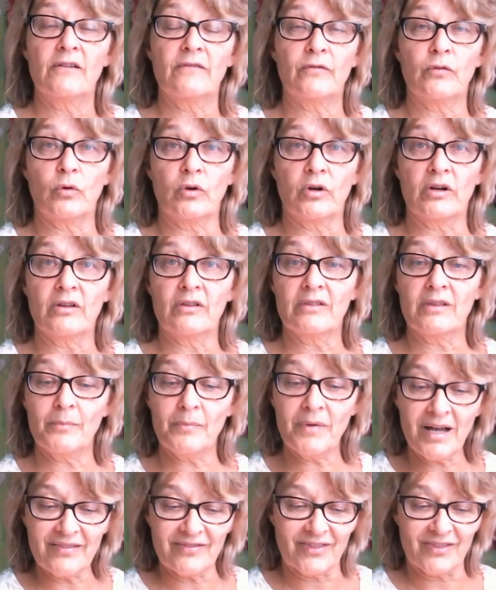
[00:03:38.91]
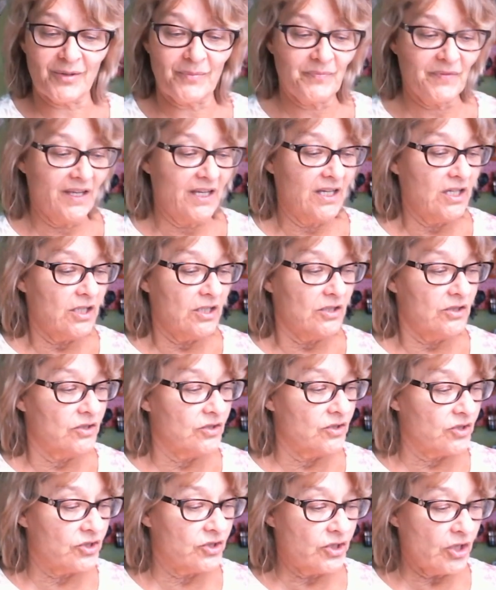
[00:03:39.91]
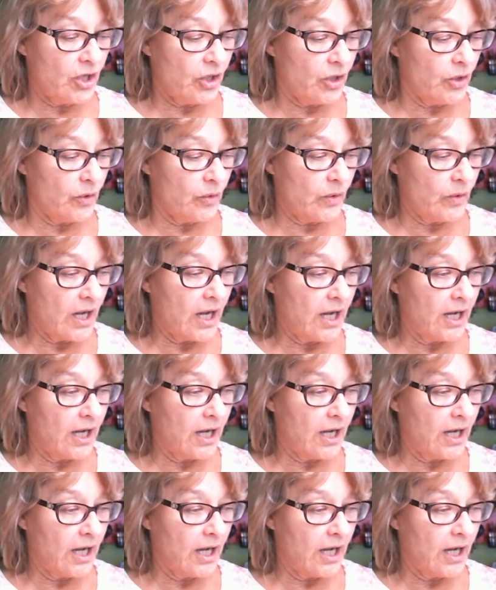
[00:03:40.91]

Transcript: for a month. So